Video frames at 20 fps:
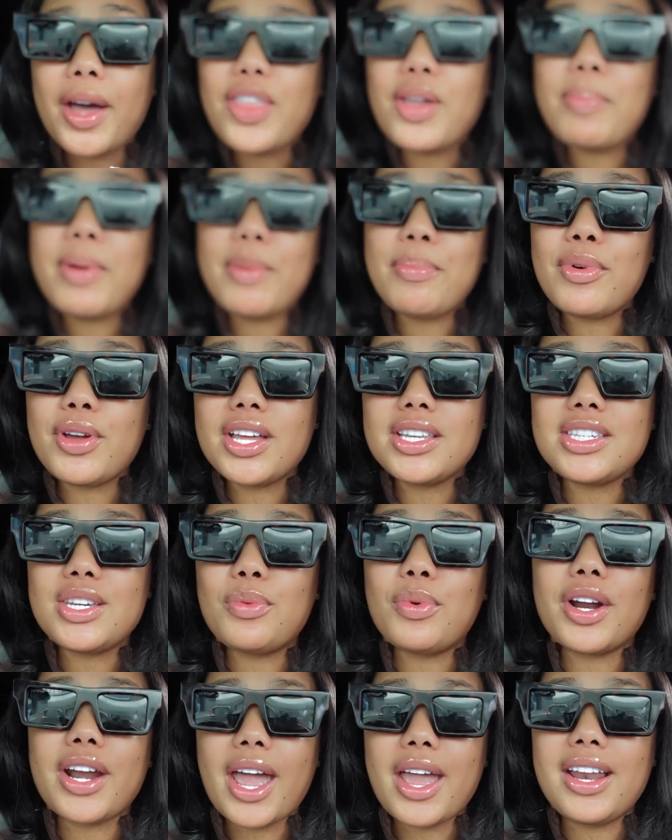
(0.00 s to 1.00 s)
other people get
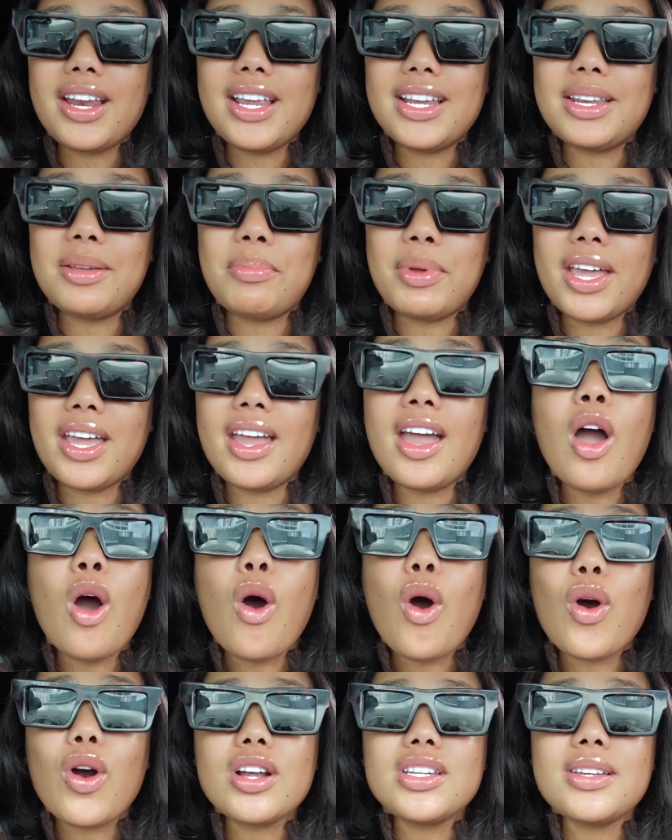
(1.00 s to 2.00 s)
to where they need to be.
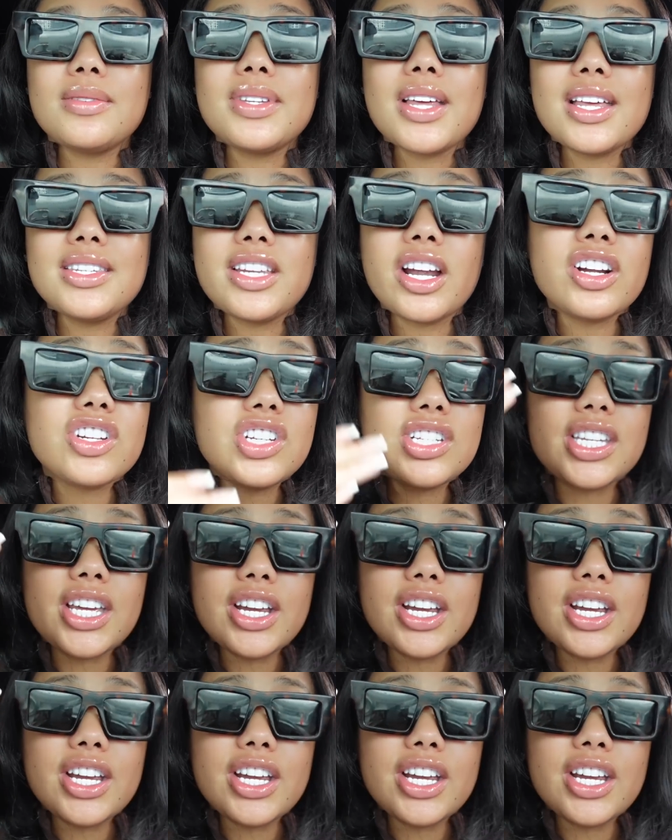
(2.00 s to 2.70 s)
Or sometimes they're just